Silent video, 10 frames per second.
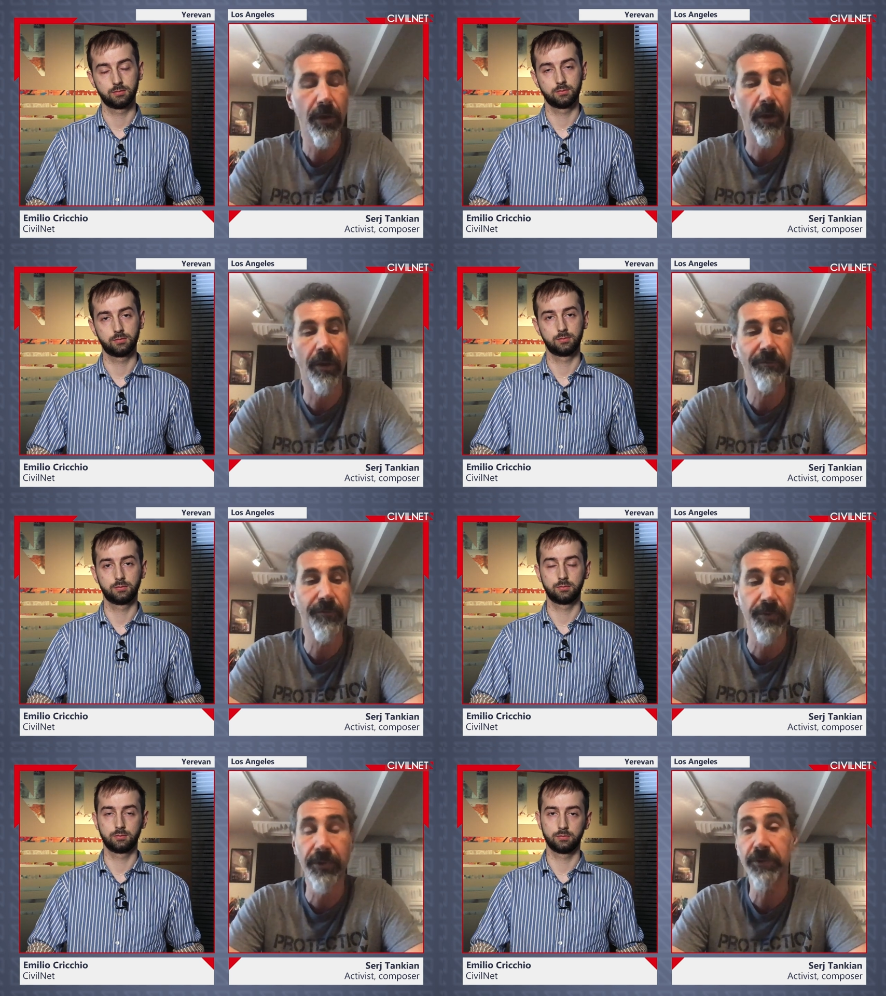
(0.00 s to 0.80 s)
Speaker 1: Uh,
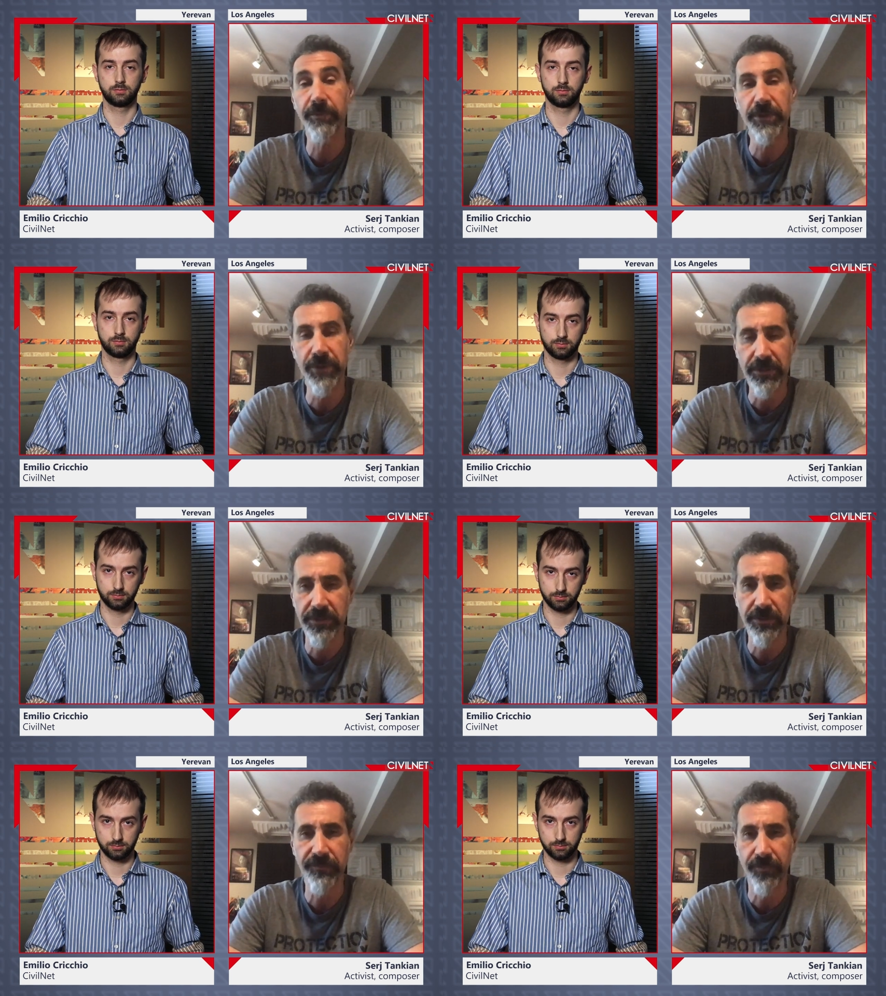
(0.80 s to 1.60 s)
for there to be
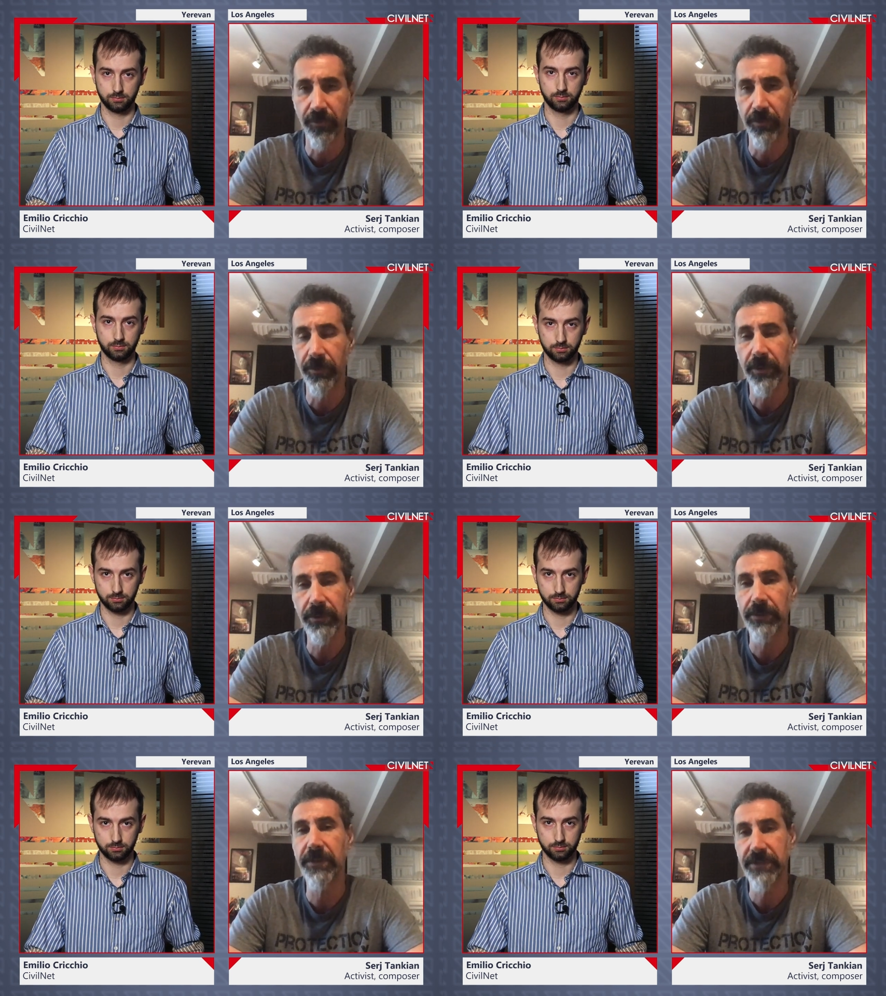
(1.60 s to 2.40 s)
justice for
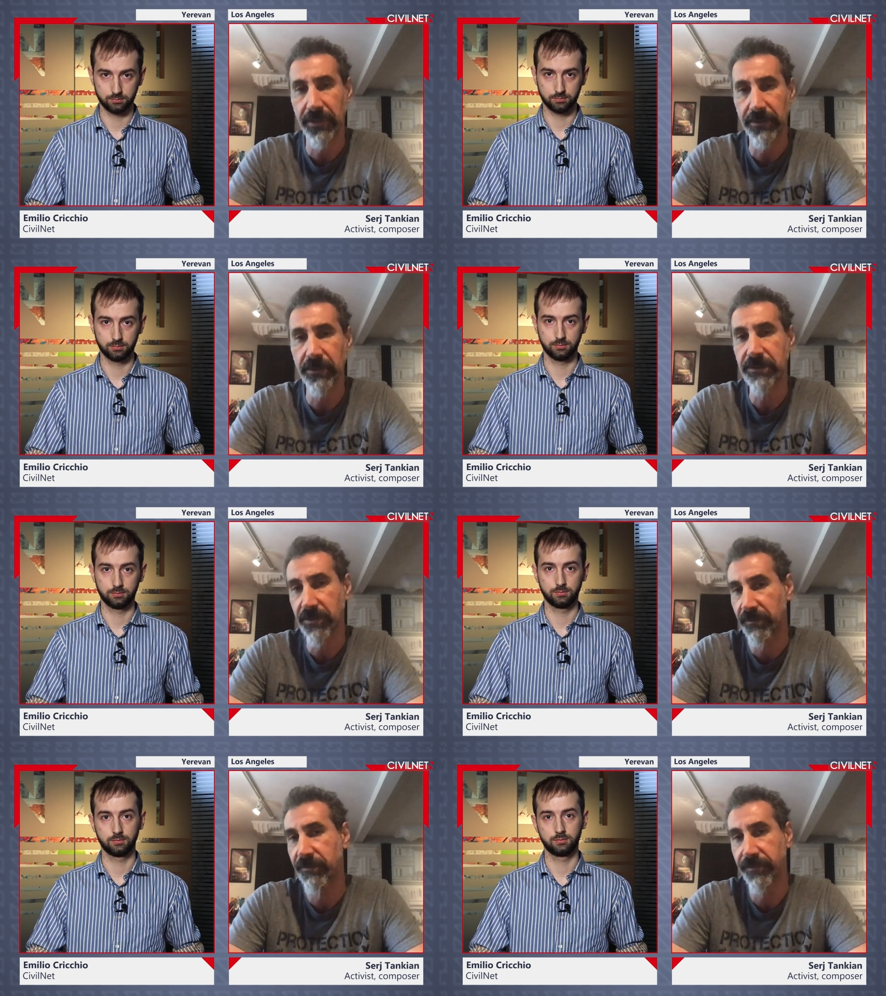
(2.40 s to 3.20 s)
the descendants
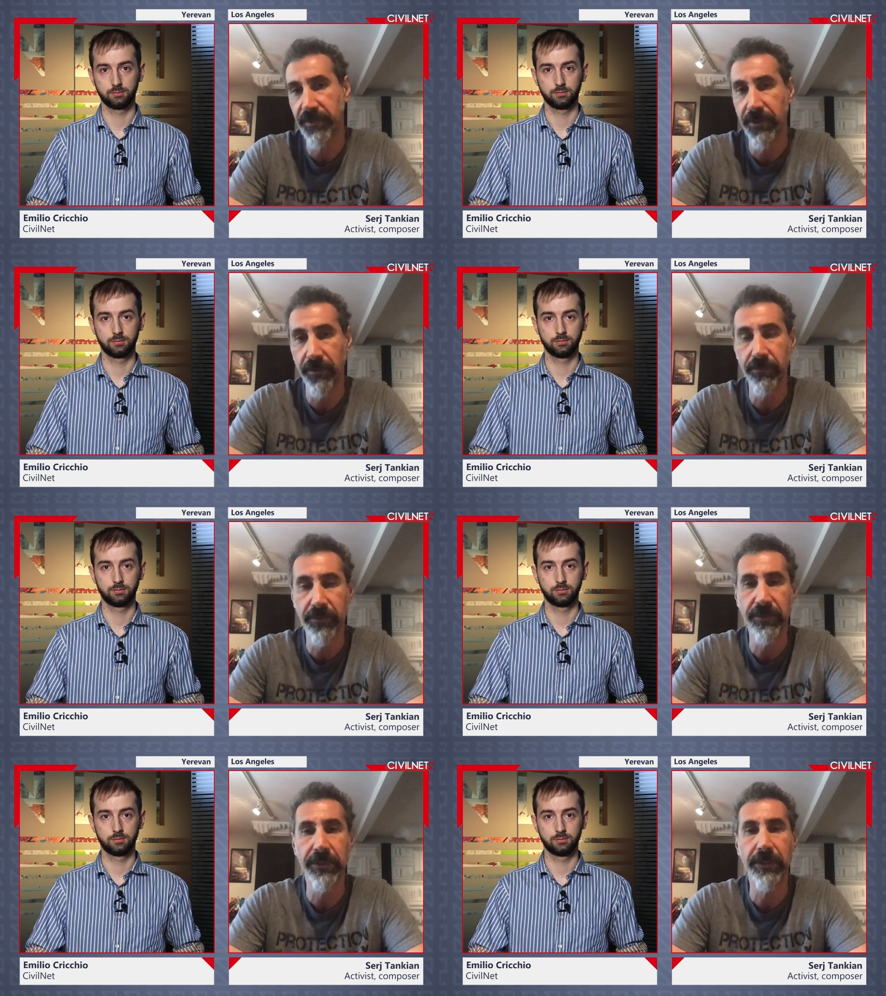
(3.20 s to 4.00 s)
of you know
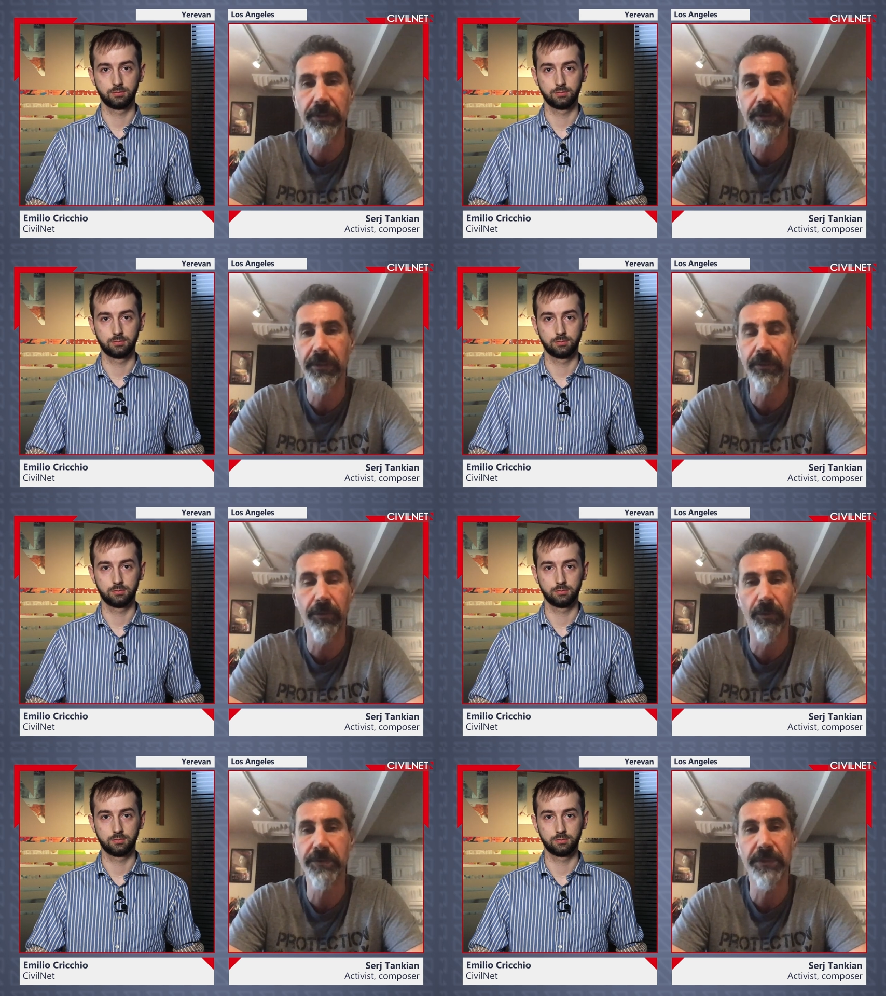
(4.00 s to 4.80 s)
the uh,
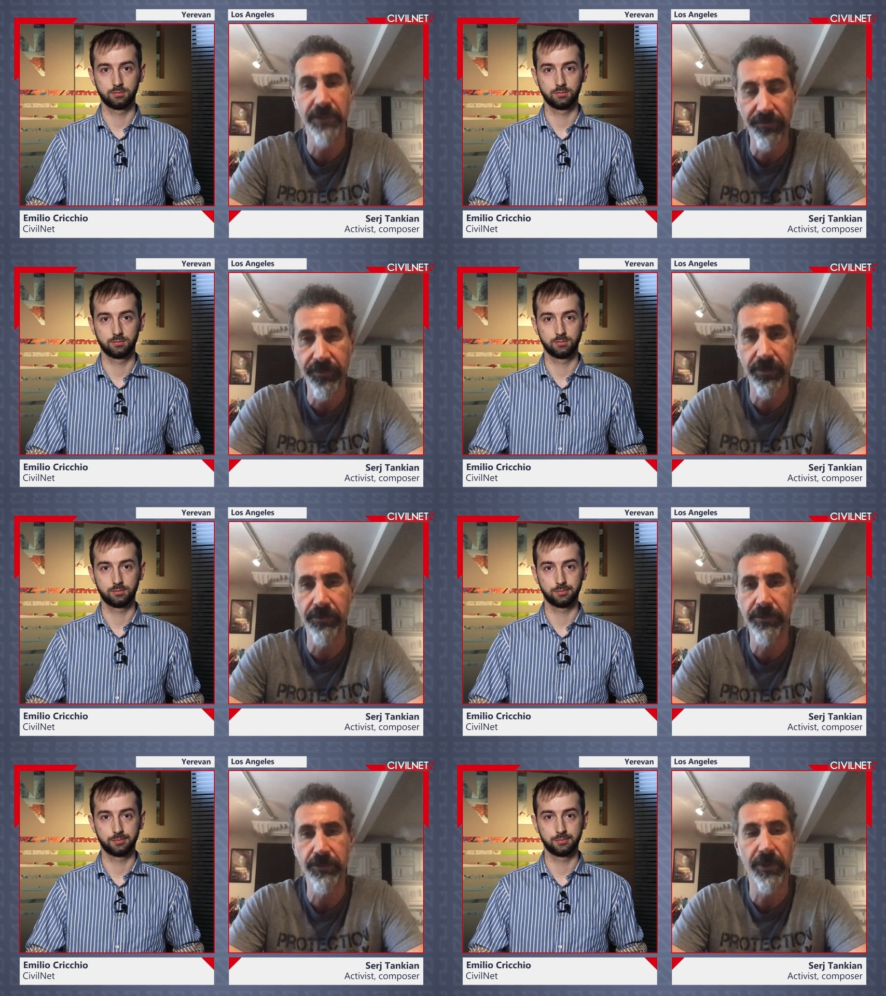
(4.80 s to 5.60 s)
those that suffered
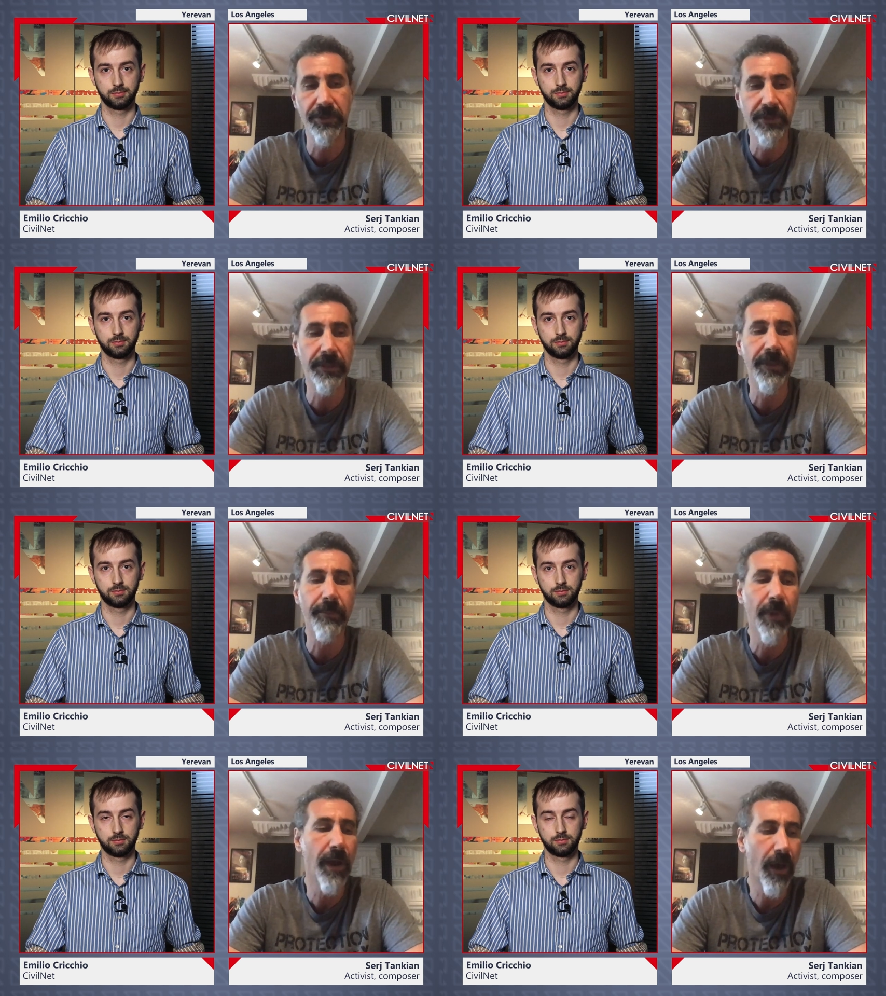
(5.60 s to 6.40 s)
under the genocide, and
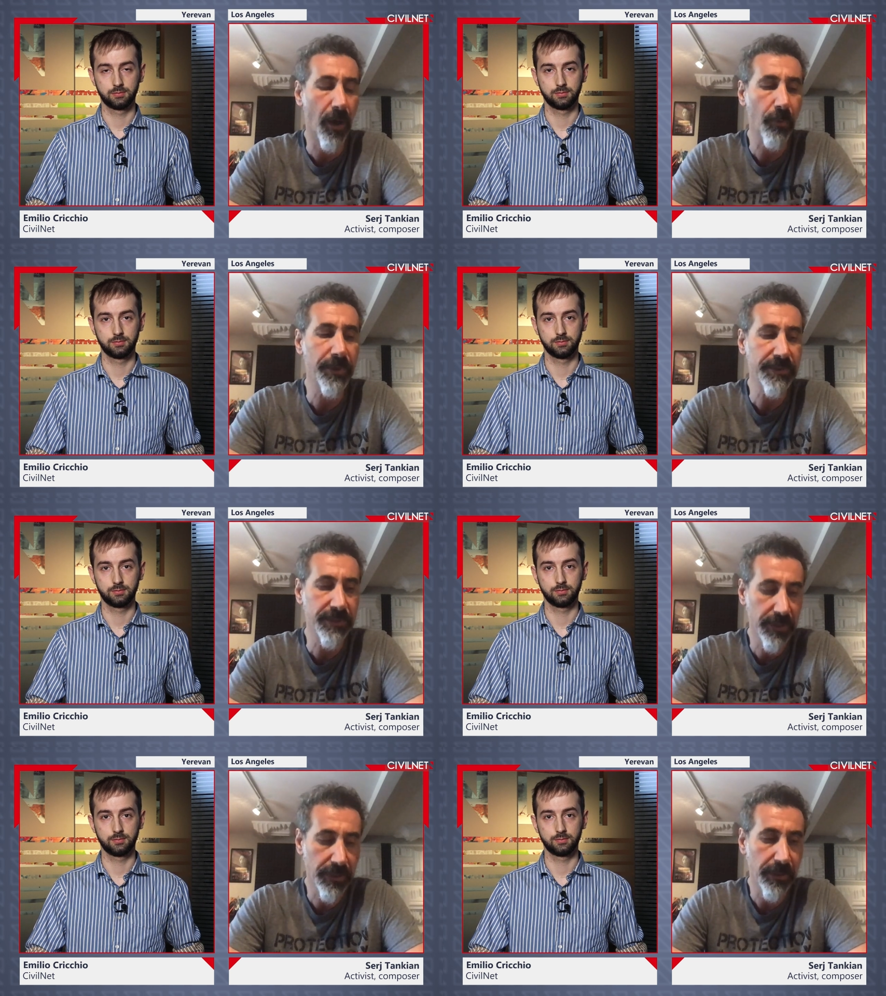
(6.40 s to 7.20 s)
I'm always